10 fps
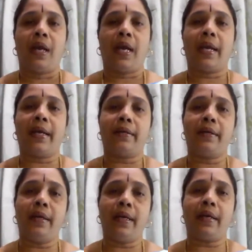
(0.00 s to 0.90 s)
I had
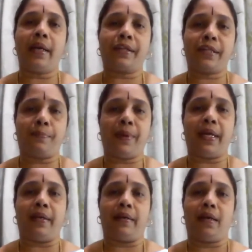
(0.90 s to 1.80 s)
earlier
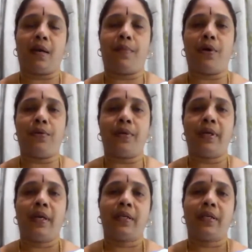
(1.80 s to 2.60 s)
explained about